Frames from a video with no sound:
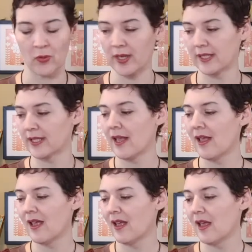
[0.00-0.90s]
focus.
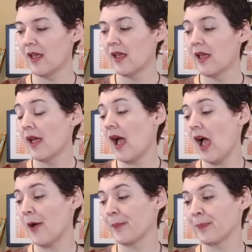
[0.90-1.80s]

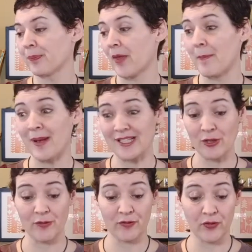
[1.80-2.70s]
But
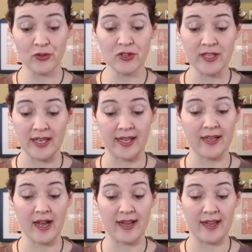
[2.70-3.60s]
so for future
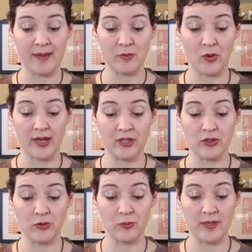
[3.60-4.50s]
knitting, I am going
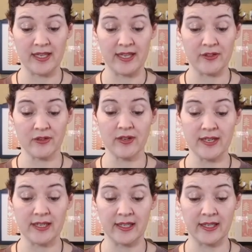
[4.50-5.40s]
to be either
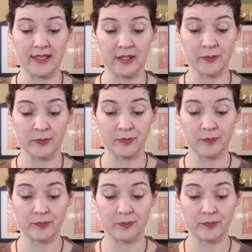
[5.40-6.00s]
knitting,